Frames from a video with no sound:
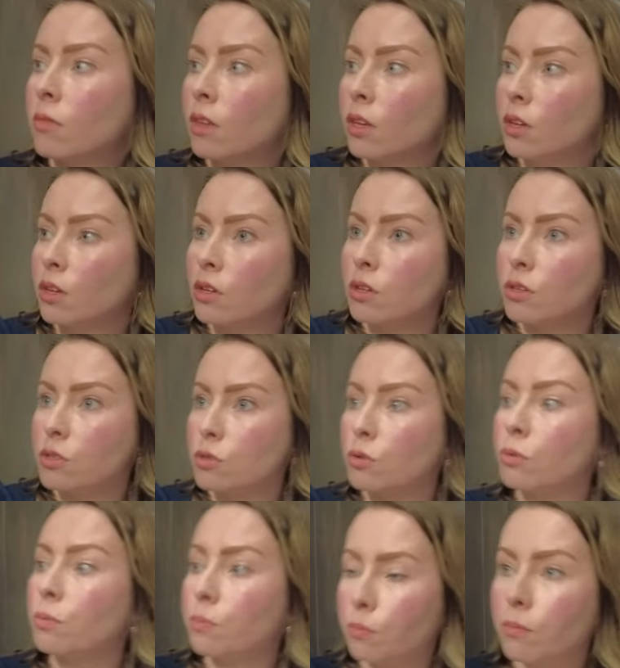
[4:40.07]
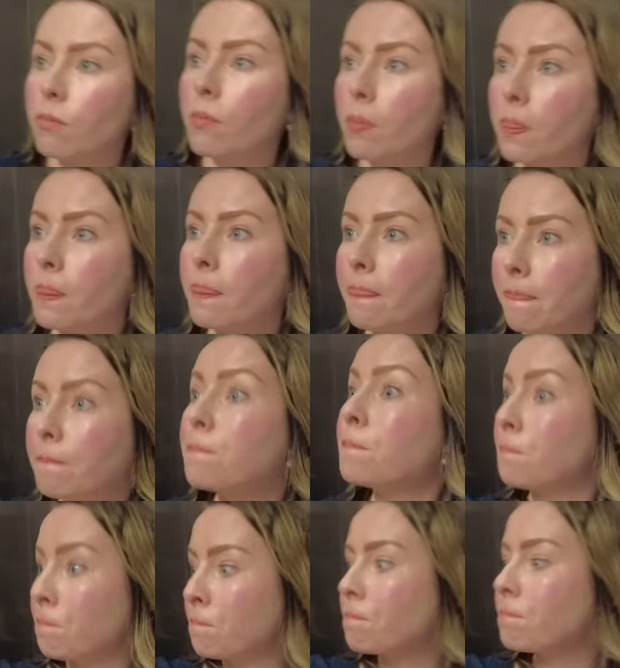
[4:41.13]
Yeah, it's an English mash tun.